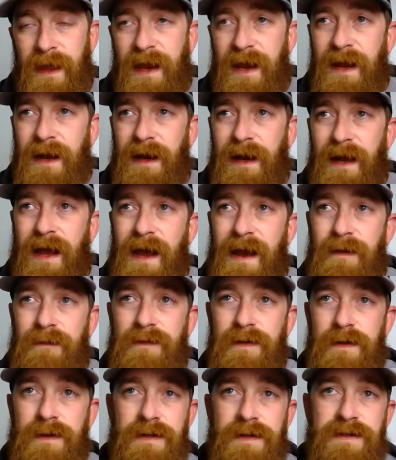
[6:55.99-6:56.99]
And I
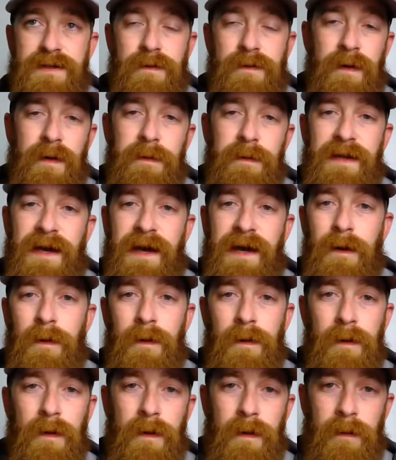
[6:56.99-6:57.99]
have to disagree with that
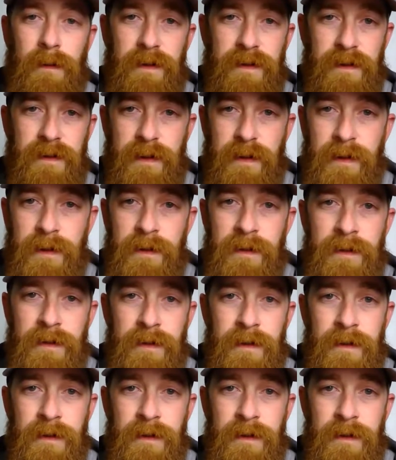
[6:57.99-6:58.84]
wholeheartedly.